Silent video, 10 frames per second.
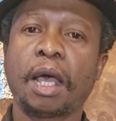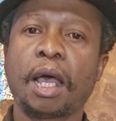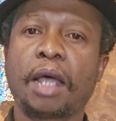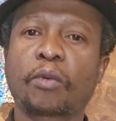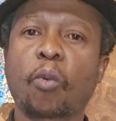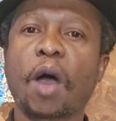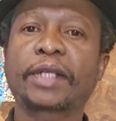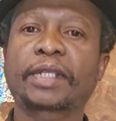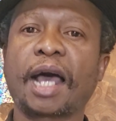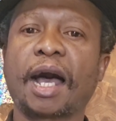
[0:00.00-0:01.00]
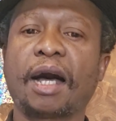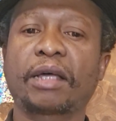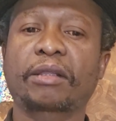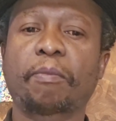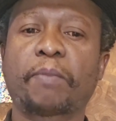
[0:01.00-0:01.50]
And what are
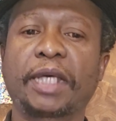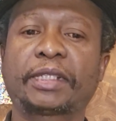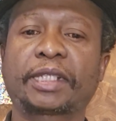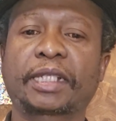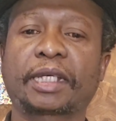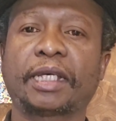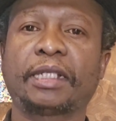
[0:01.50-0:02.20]
the basic